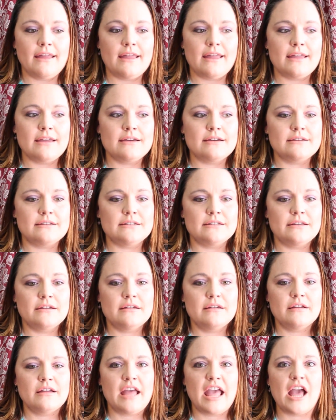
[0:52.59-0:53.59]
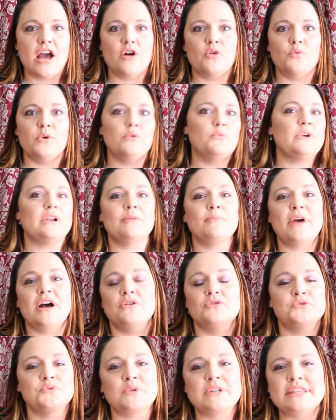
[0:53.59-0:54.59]
and how we went
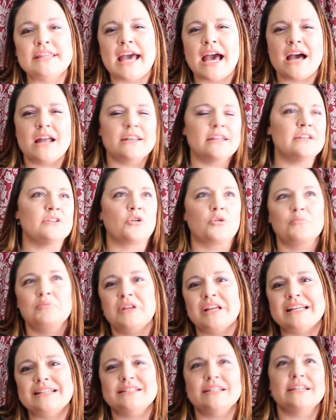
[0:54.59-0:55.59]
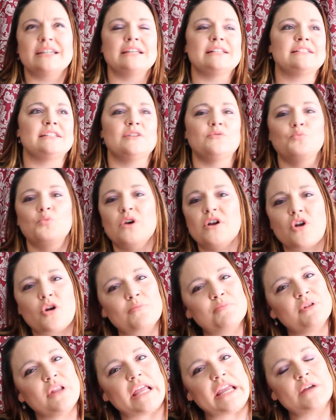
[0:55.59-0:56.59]
about doing that in our plane tickets and what
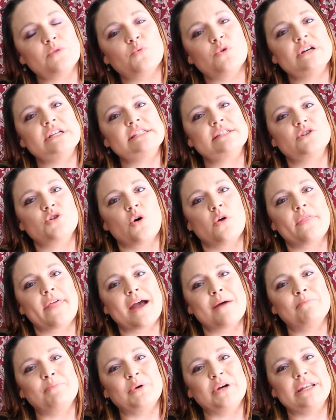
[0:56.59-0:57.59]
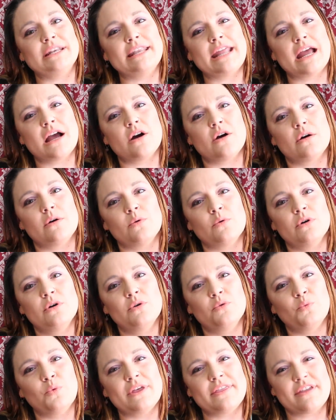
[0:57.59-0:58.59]
our plan was and all that. But now
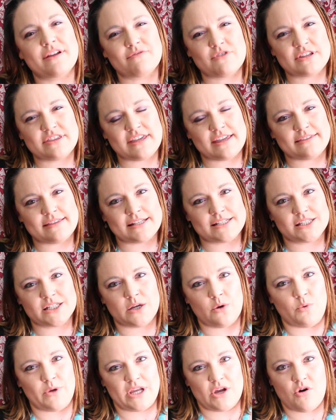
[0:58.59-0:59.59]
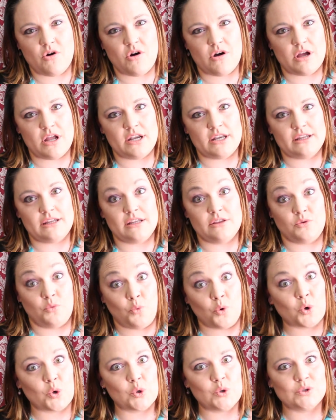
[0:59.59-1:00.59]
with everything that's going on in the
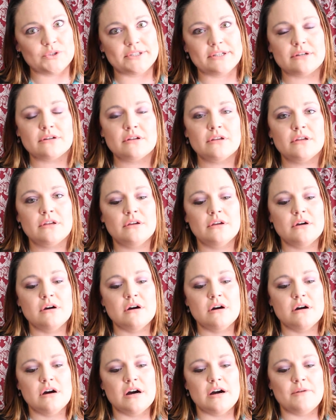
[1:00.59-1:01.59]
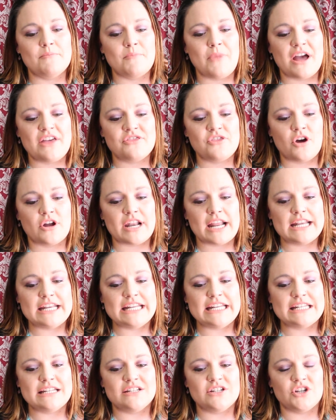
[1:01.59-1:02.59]
world, I thought I
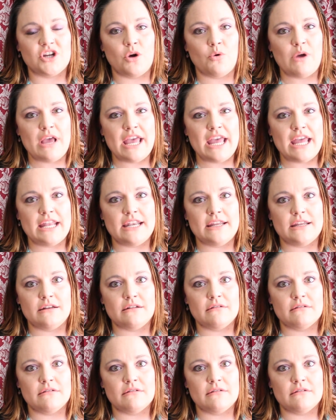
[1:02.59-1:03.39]
needed to go ahead